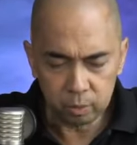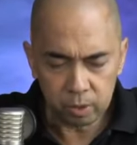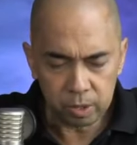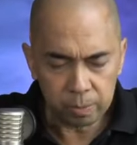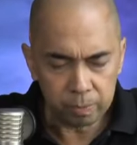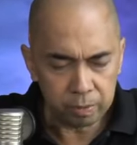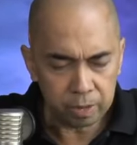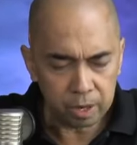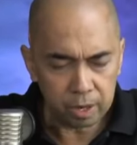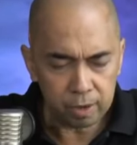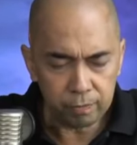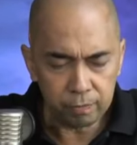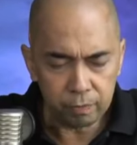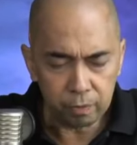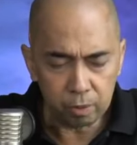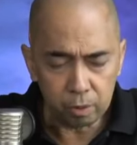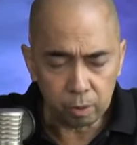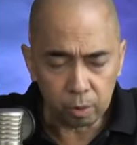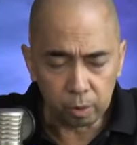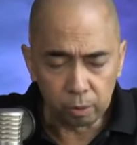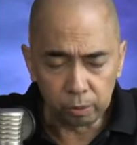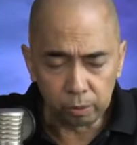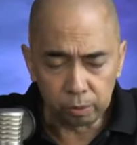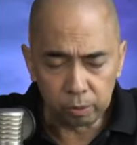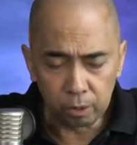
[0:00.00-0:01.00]
We pray for
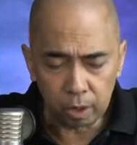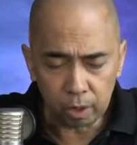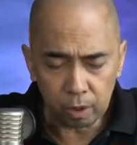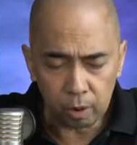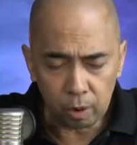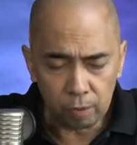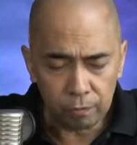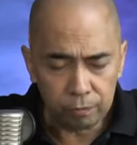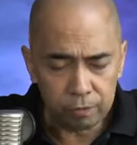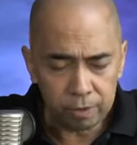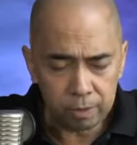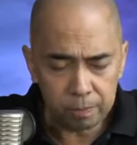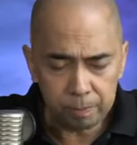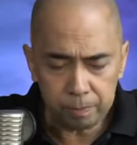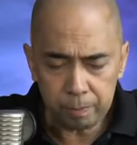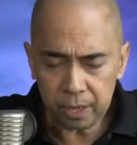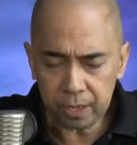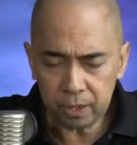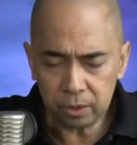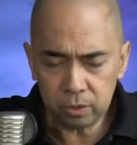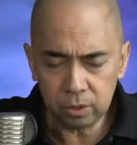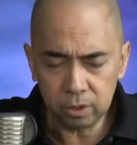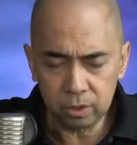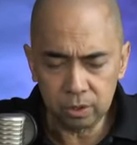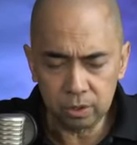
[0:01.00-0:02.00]
all the COVID
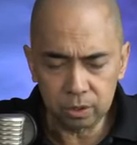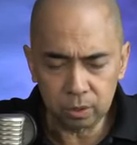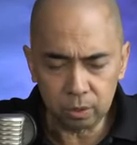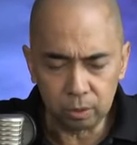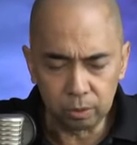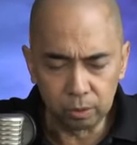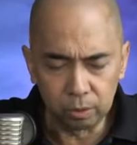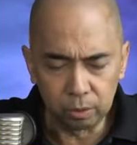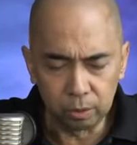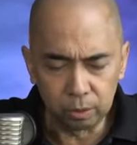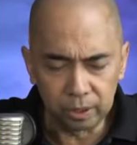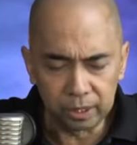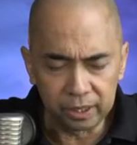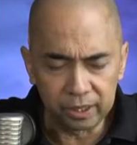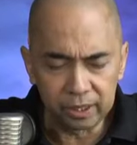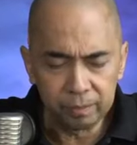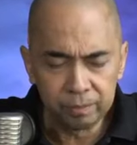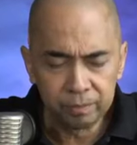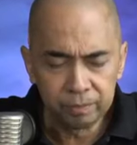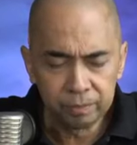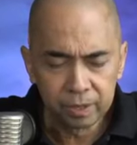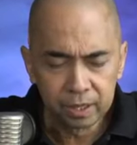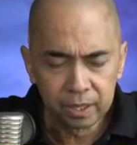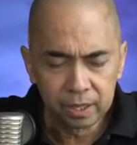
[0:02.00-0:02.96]
patients, O Lord,